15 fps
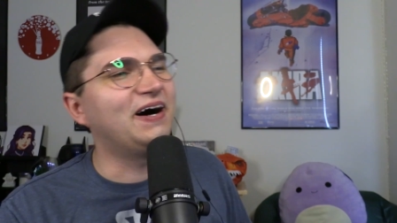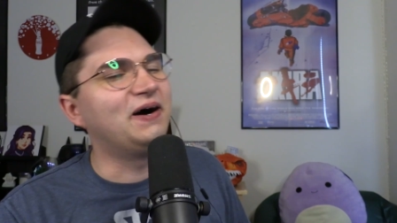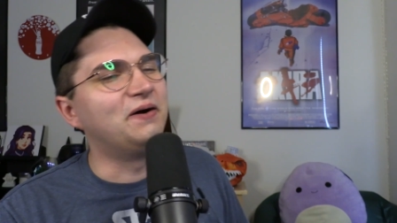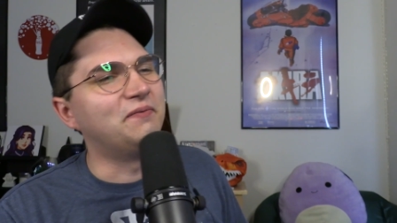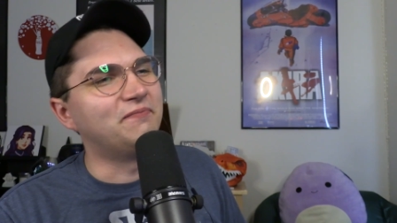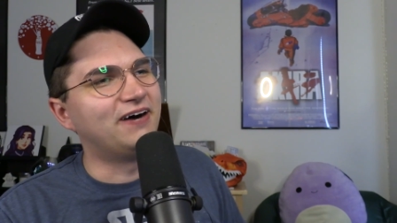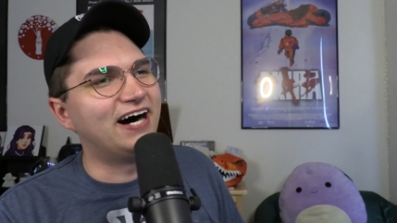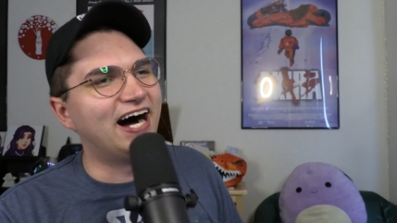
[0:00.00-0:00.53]

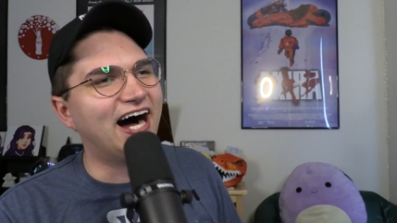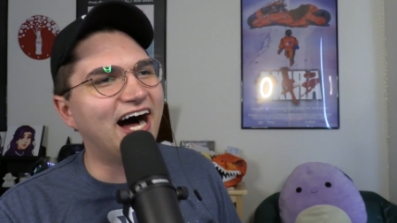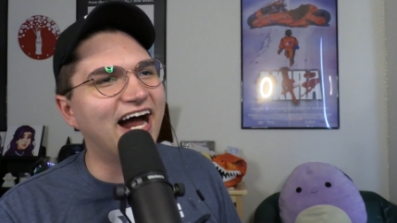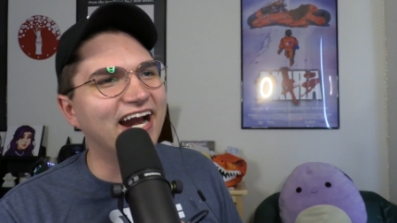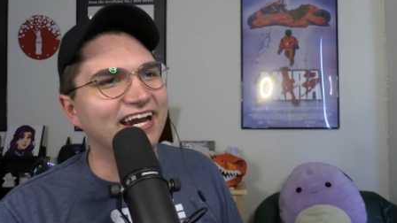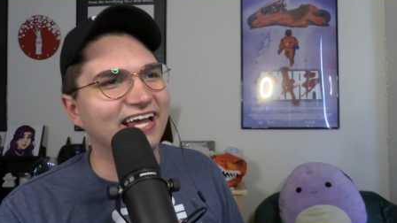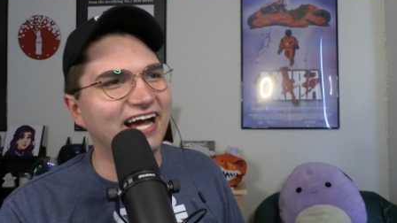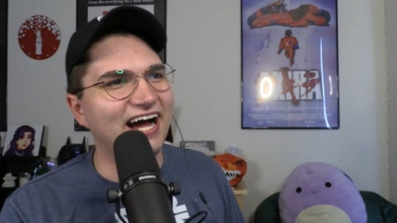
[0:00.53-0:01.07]
Come on
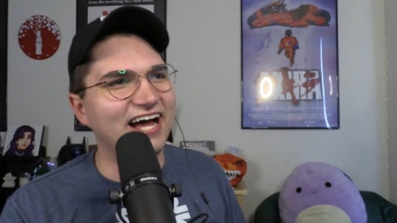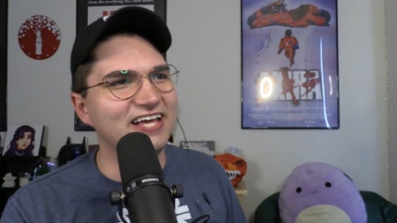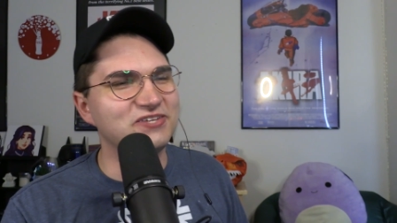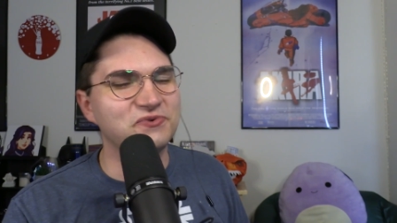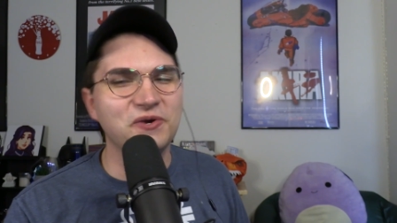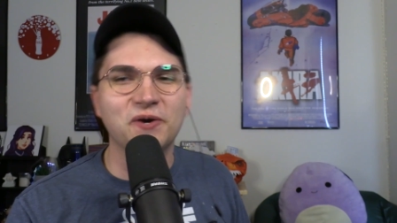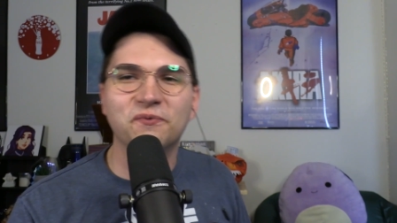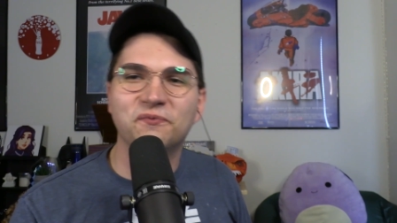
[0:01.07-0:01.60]
on,
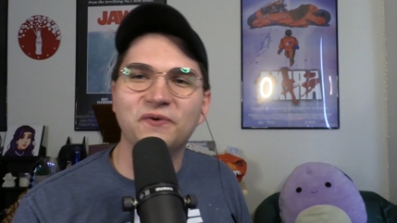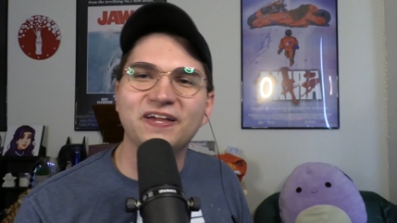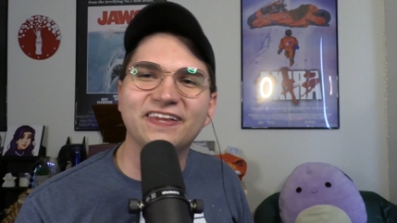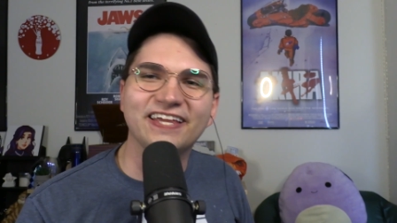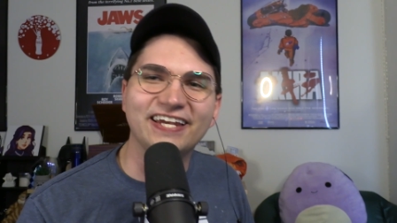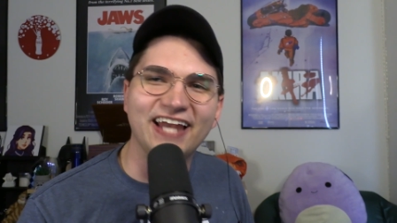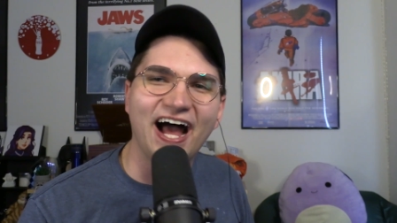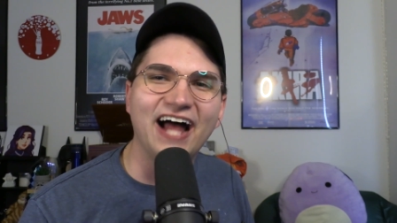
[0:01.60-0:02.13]
guys, we are
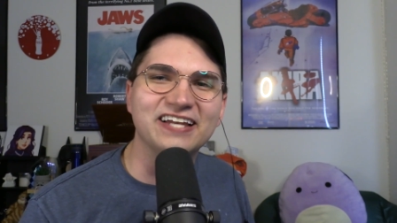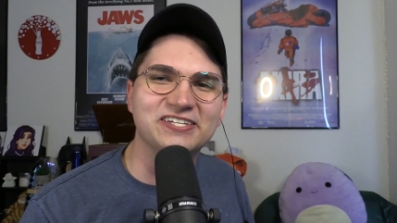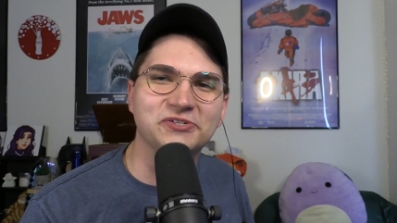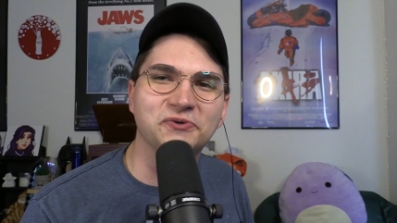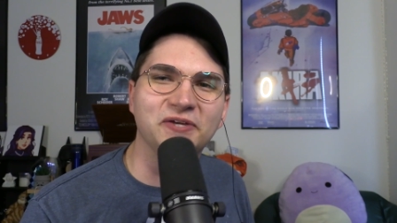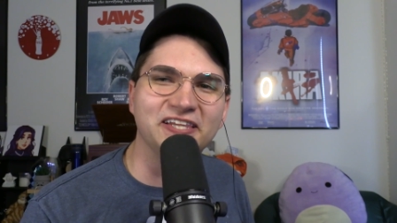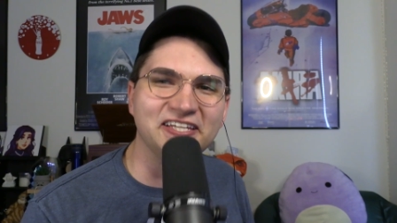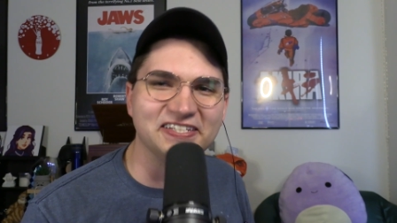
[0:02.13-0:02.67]
really not
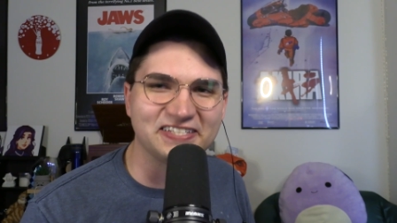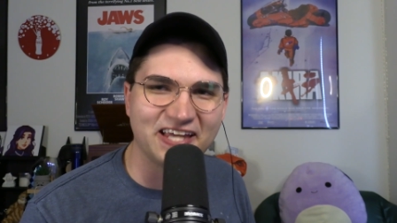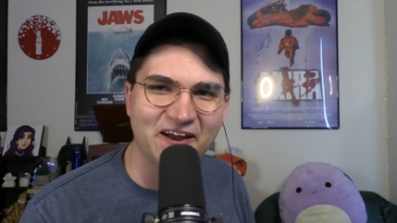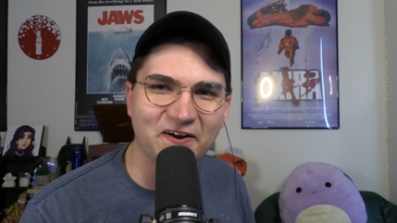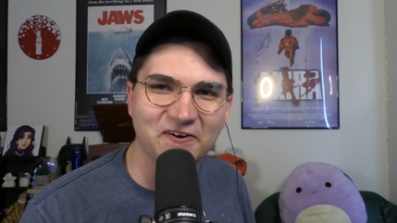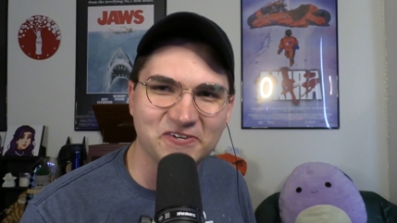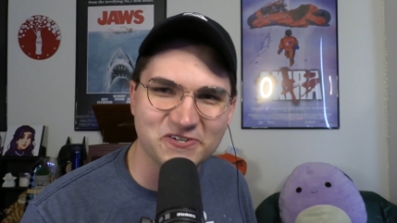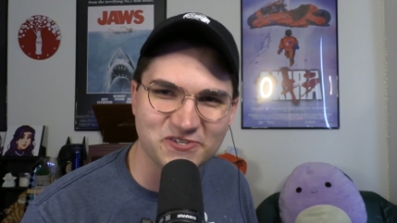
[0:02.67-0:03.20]
doing these
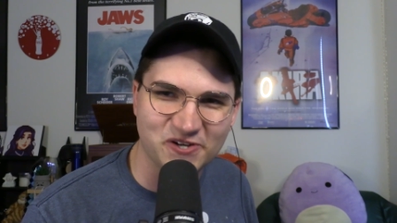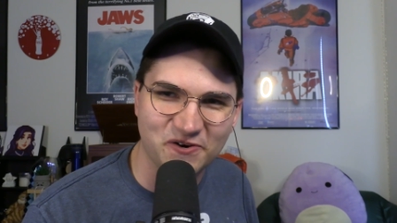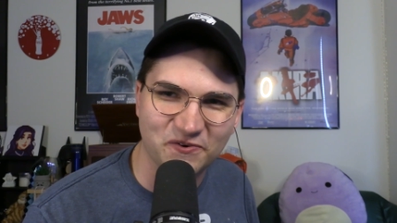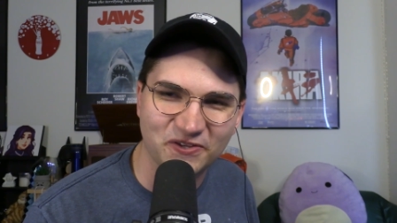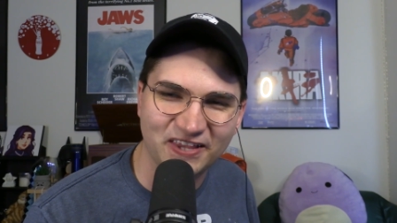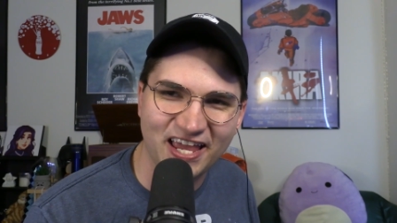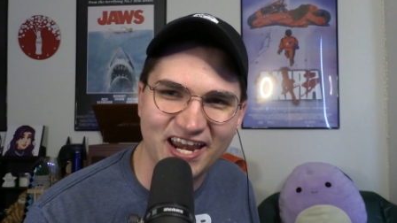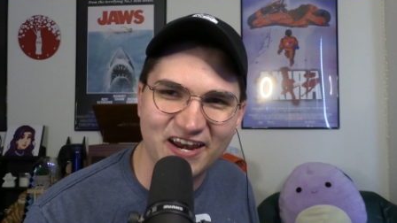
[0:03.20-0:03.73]
characters are
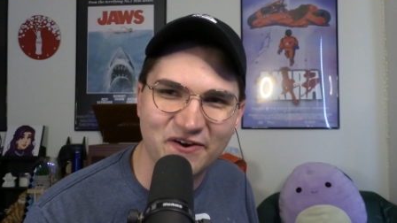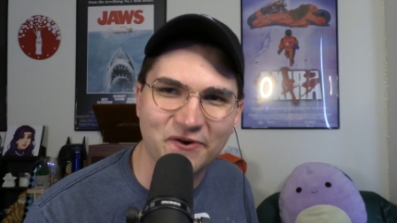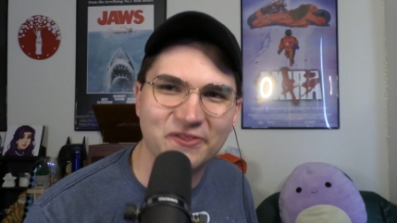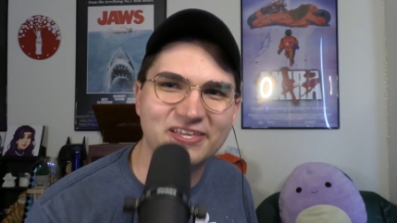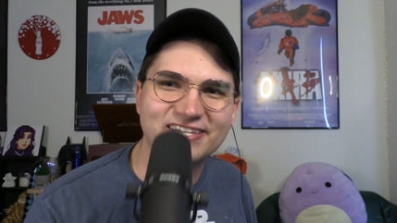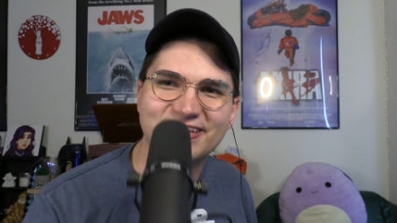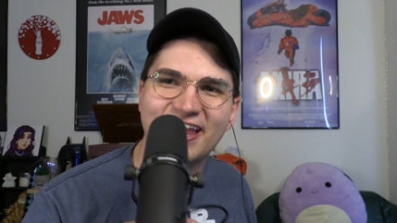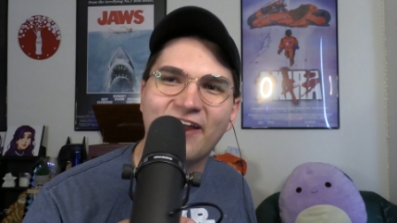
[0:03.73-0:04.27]
related or
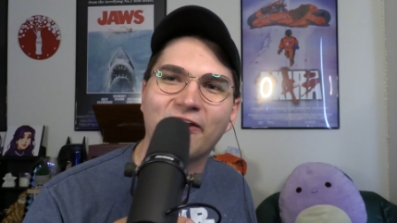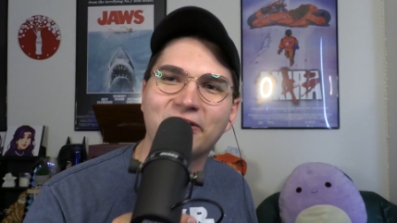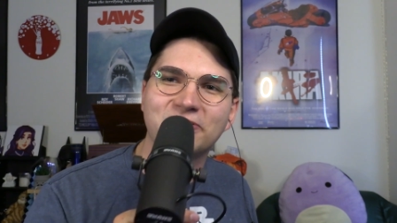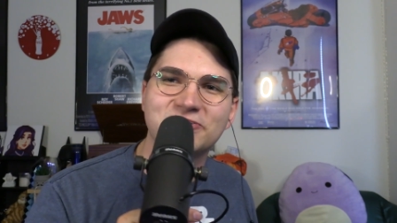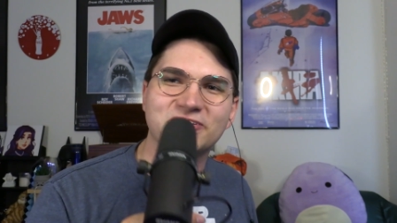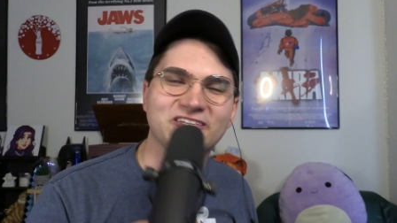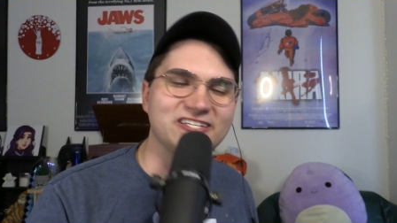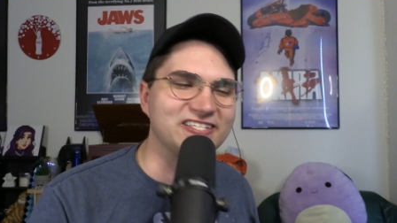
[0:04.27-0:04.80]
these
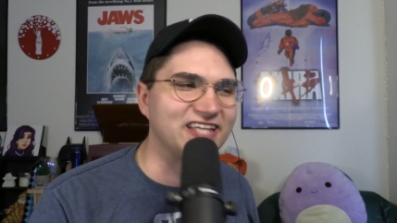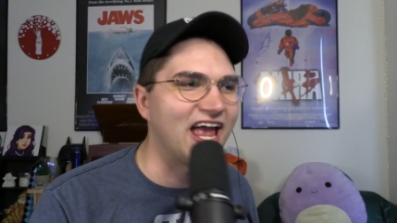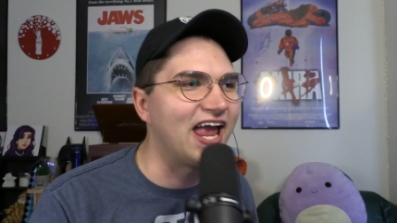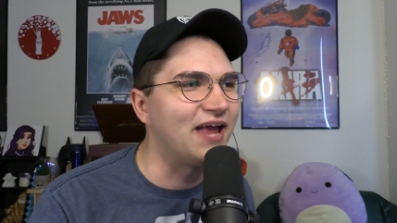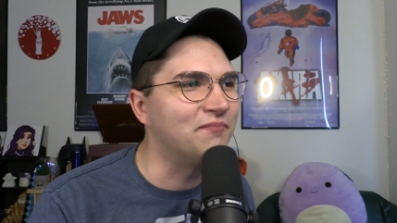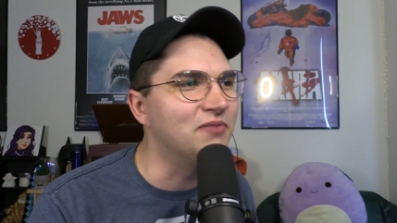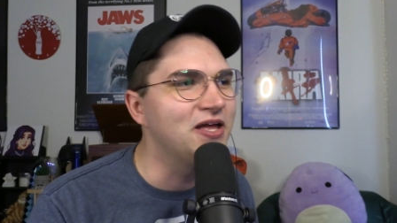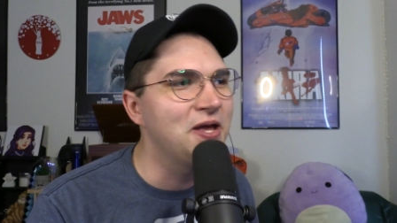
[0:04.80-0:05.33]
characters are the
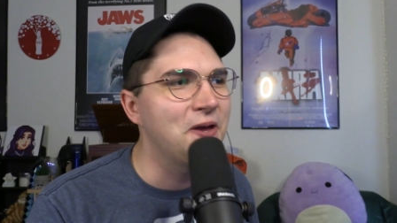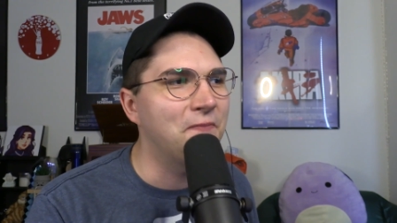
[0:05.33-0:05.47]
same